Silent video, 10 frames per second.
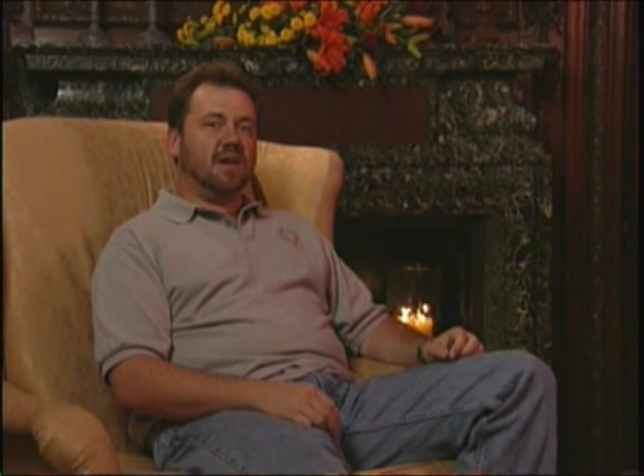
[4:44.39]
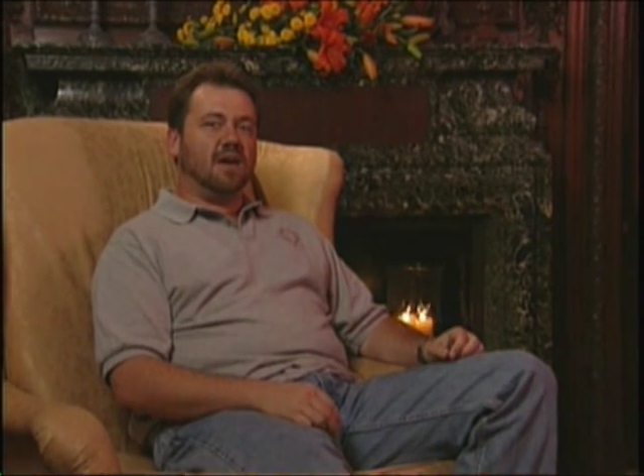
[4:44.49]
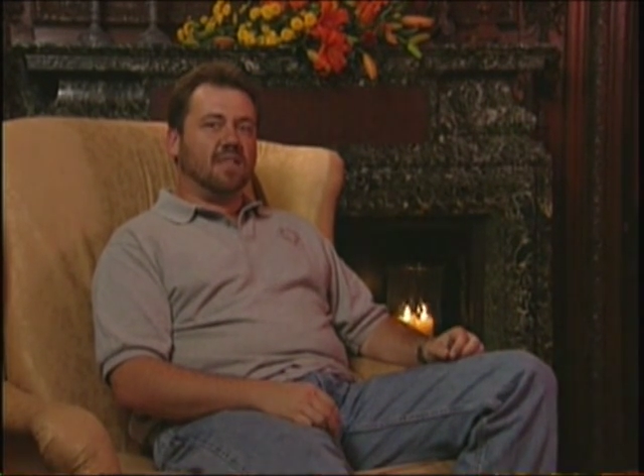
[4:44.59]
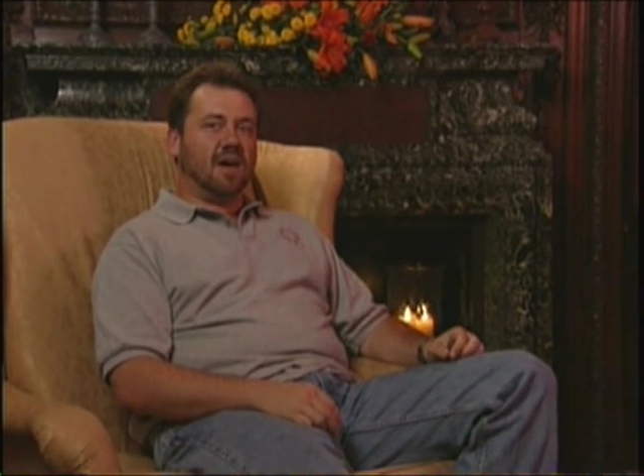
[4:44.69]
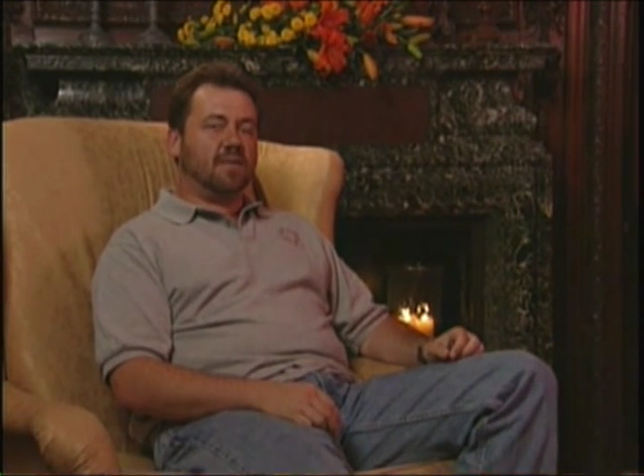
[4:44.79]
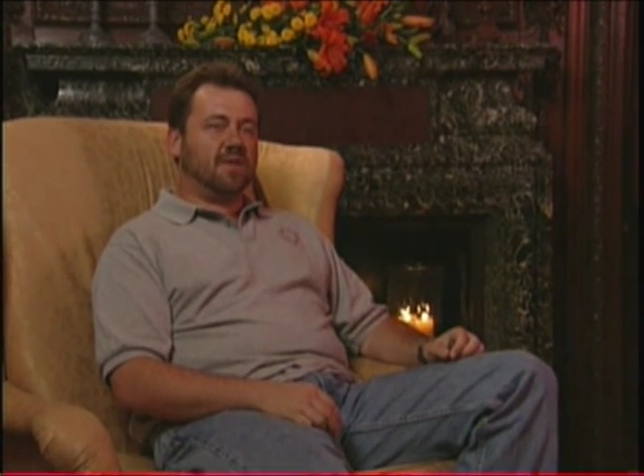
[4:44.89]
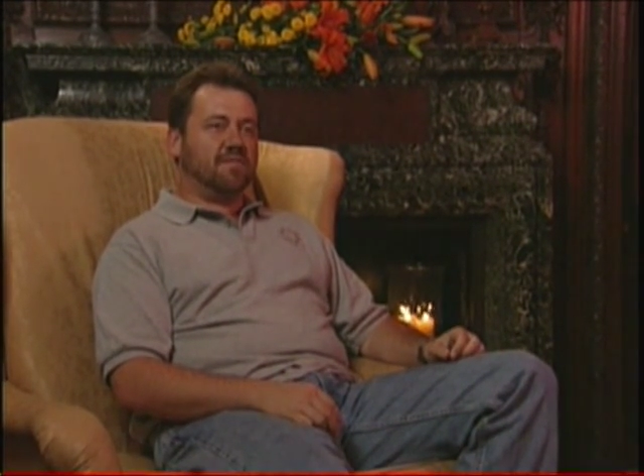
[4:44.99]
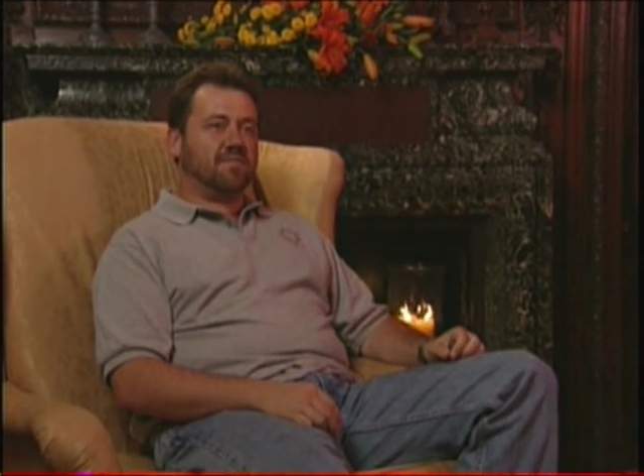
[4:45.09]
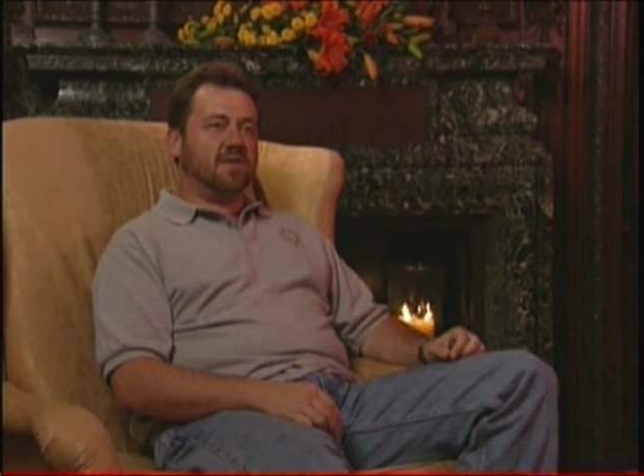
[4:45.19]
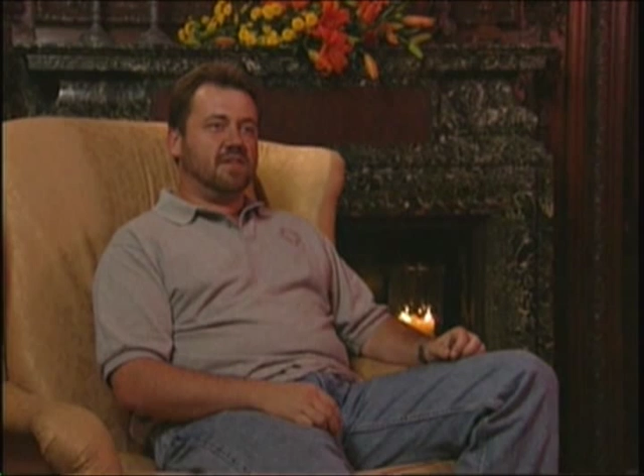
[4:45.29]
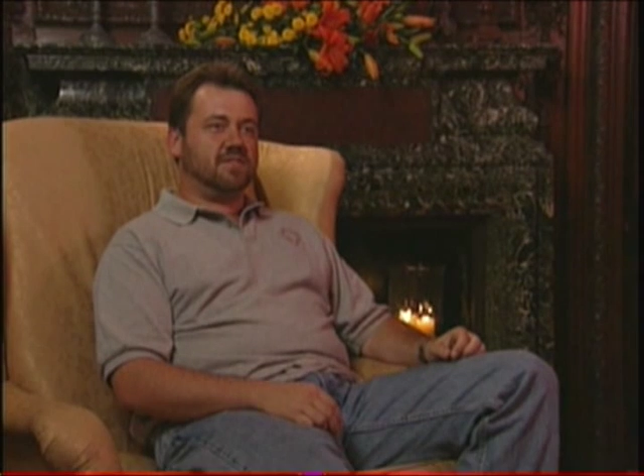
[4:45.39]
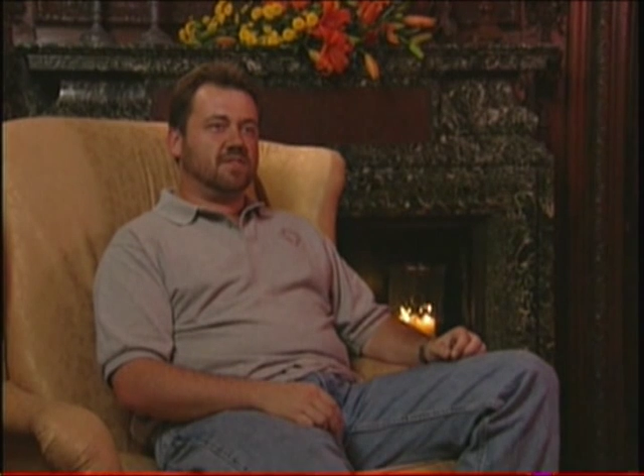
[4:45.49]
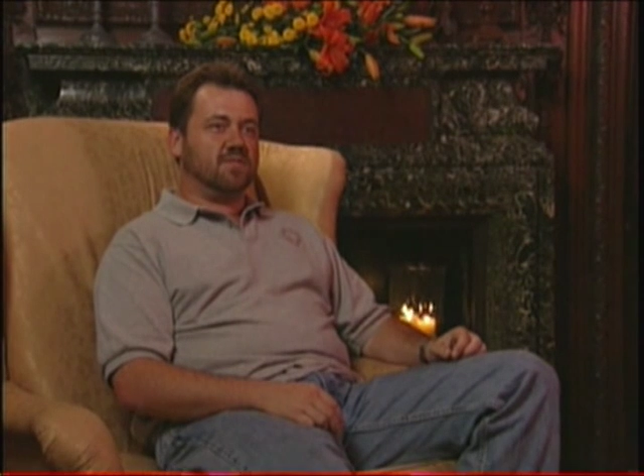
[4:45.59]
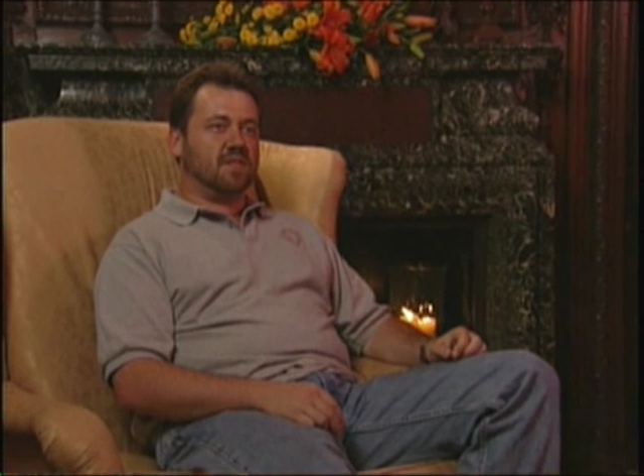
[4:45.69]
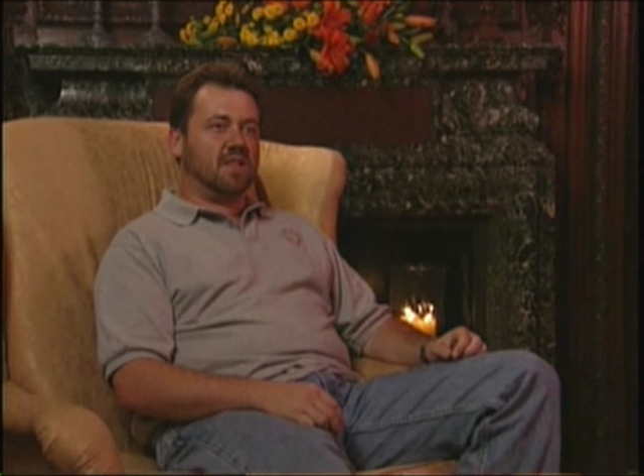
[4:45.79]
a lot of my friends,
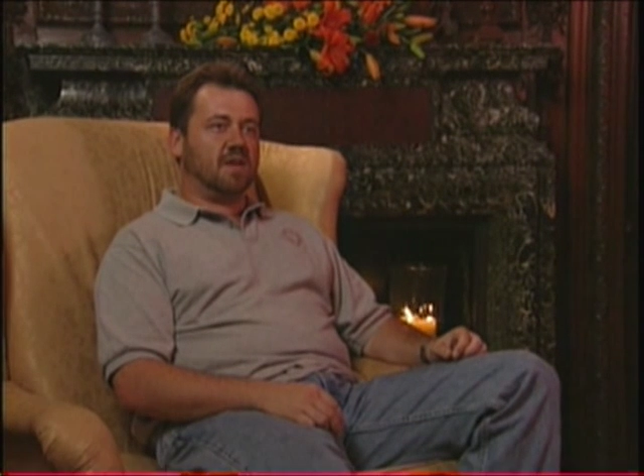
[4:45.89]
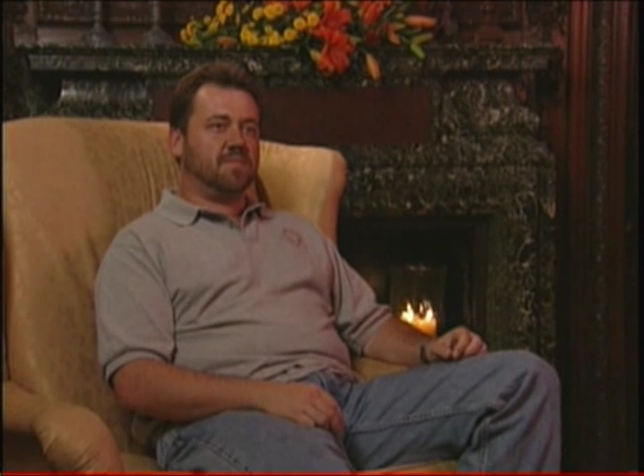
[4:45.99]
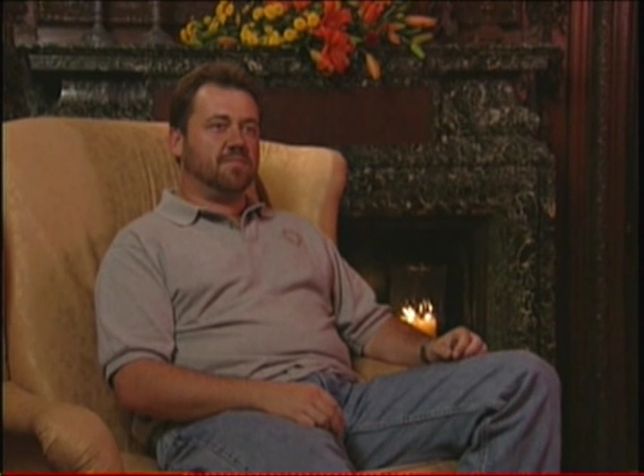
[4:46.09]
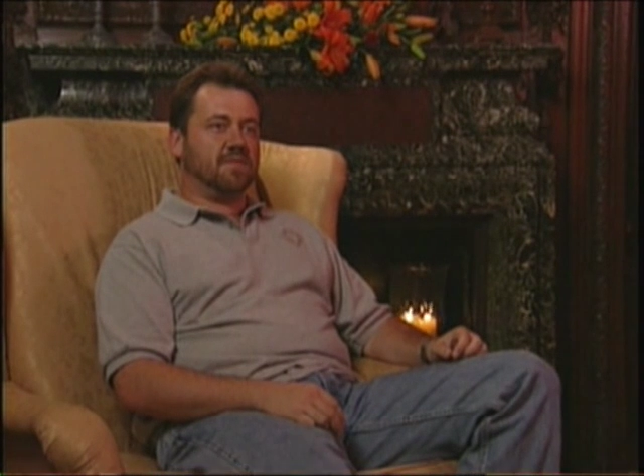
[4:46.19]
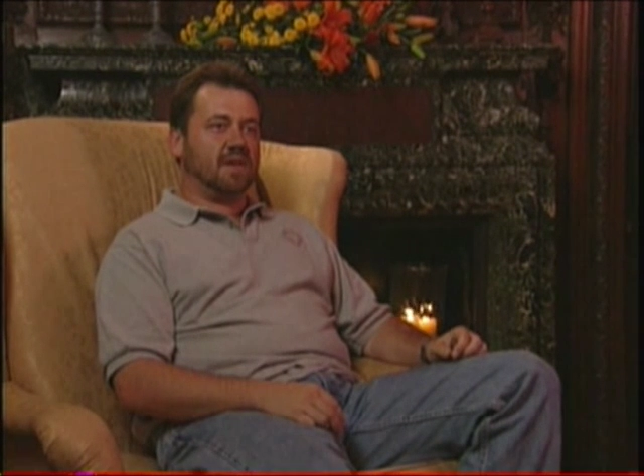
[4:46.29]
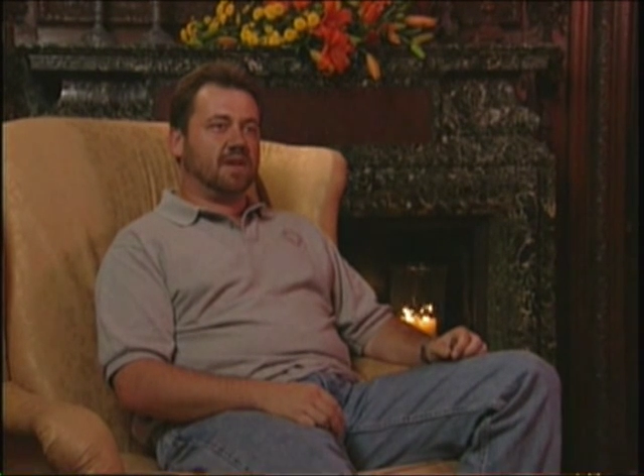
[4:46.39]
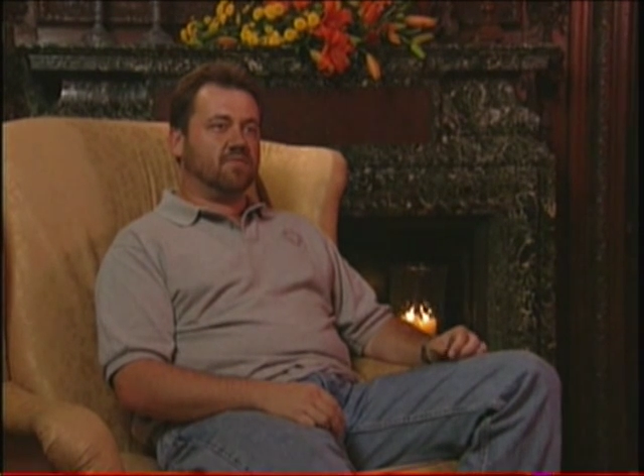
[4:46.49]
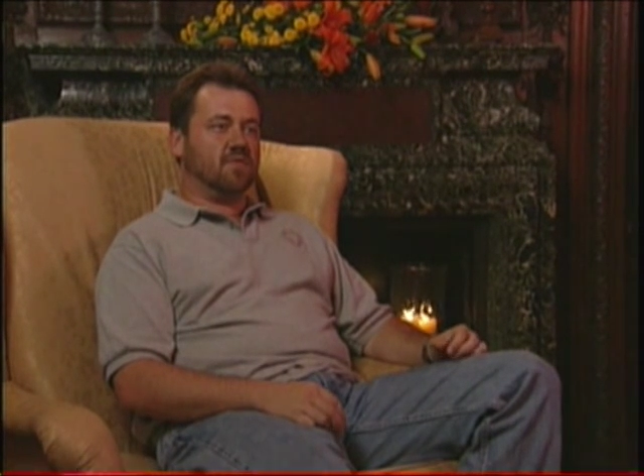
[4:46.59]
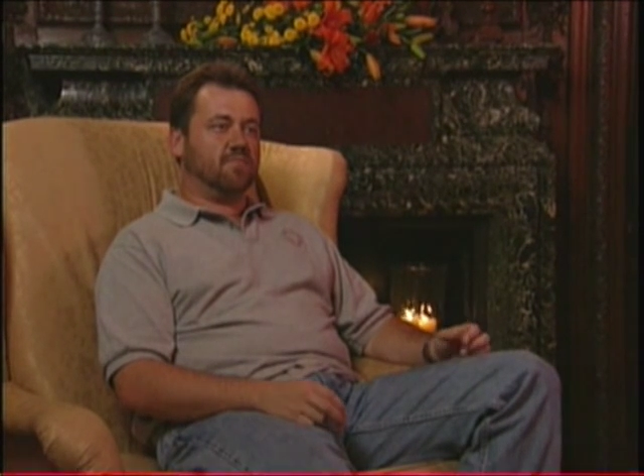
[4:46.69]
you know, and a lot of people that I grew